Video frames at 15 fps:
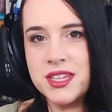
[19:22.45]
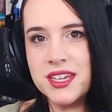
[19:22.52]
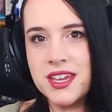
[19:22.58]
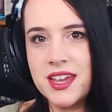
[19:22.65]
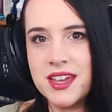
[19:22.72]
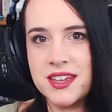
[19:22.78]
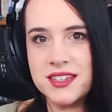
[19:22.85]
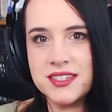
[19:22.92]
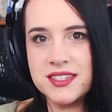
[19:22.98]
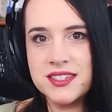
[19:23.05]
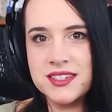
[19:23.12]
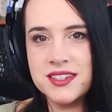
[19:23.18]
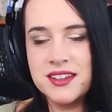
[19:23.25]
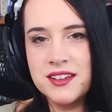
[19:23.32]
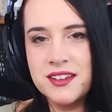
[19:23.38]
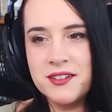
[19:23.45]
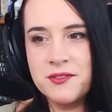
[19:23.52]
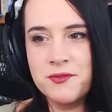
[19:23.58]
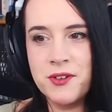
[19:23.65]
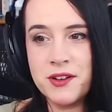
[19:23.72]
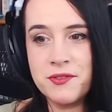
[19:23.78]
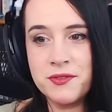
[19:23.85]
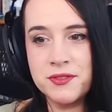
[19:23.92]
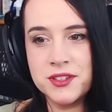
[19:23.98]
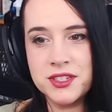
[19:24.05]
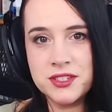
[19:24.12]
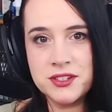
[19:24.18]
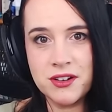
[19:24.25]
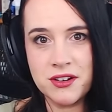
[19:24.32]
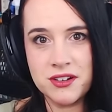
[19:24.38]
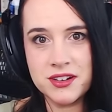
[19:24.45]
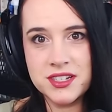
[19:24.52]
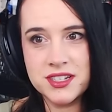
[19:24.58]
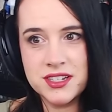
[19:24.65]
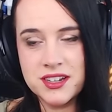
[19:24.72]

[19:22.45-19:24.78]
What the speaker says: case right from the start.